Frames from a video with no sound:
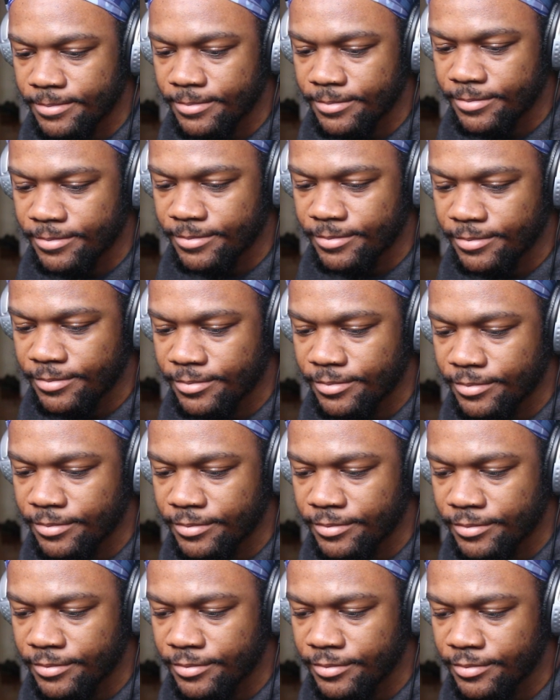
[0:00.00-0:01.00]

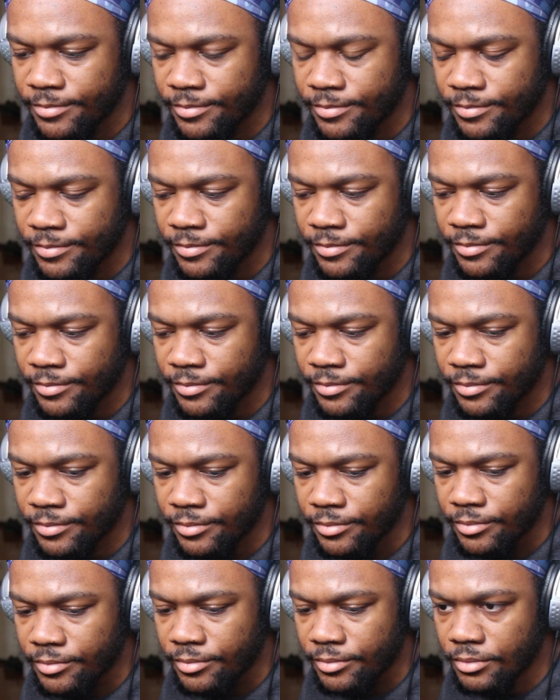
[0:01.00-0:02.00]

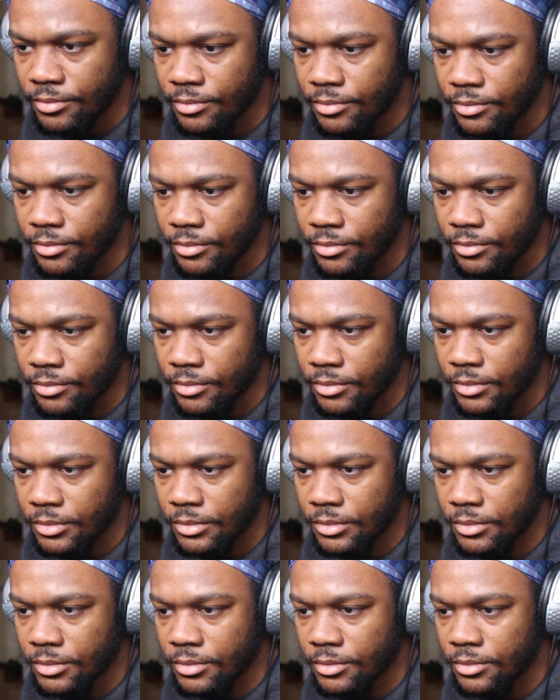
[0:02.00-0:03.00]

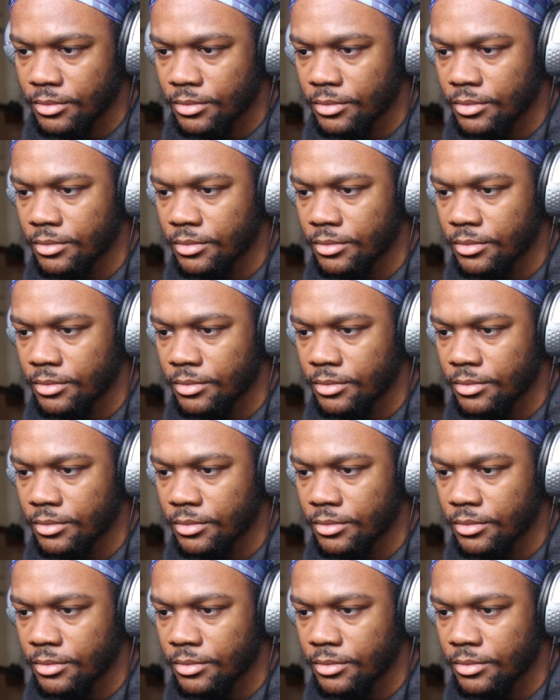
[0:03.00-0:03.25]
(silence)